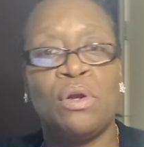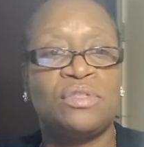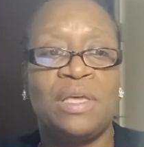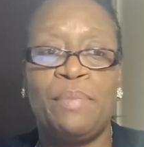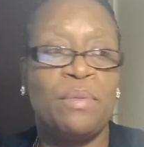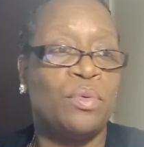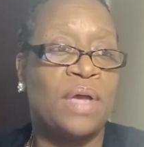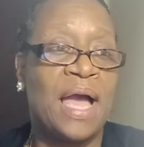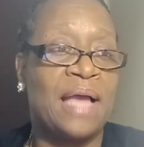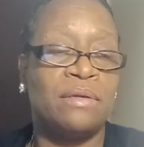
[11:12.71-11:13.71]
some people
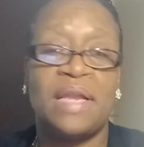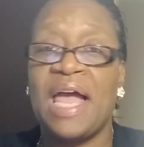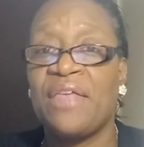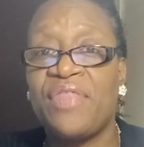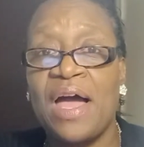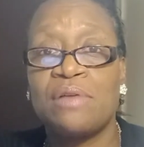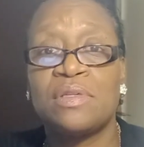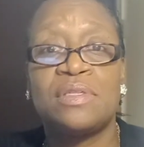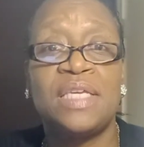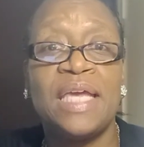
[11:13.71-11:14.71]
got
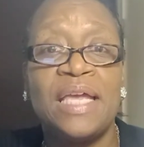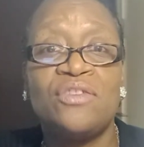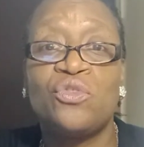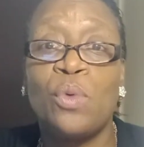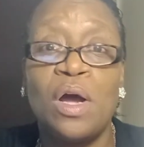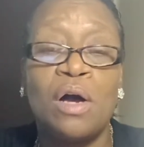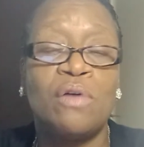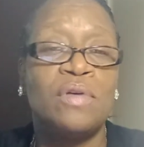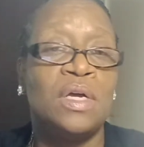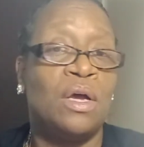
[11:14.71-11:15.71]
9,000, 10,
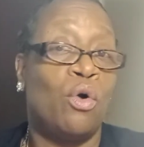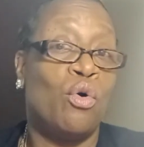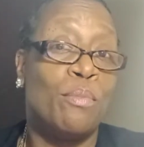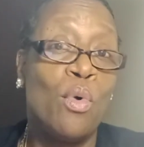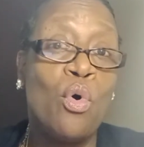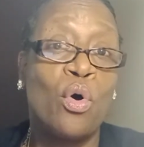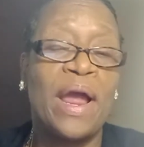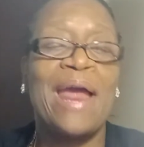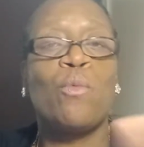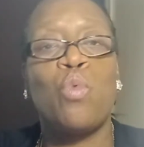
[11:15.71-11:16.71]
12 or more
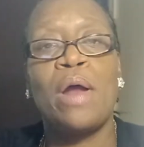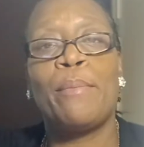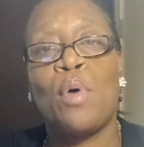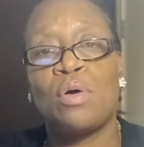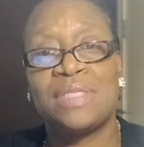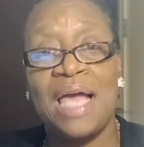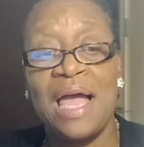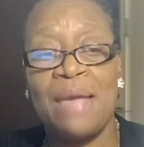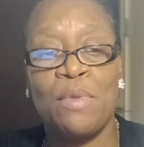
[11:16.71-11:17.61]
at one bulk time.